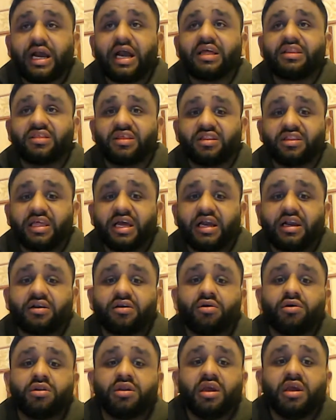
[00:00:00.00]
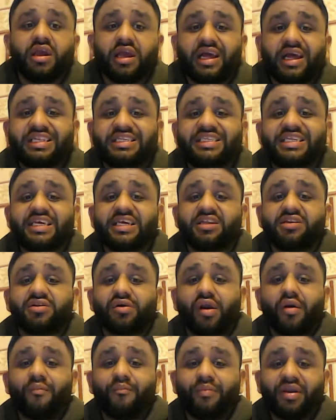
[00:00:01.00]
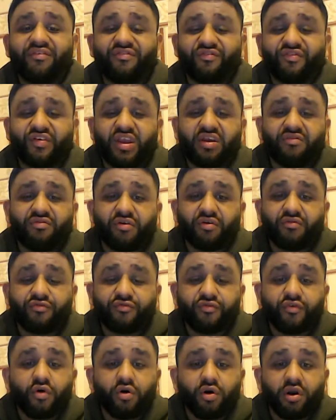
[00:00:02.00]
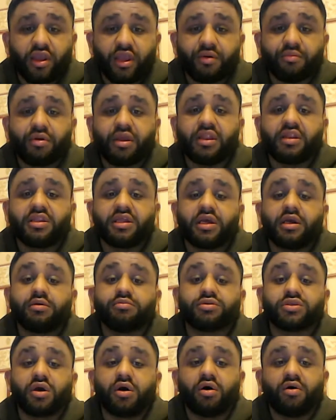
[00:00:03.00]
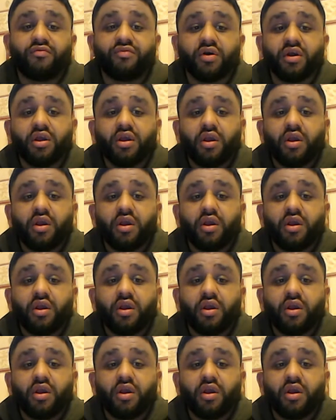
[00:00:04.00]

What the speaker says: I think that could adhere to a big favorite for him in terms of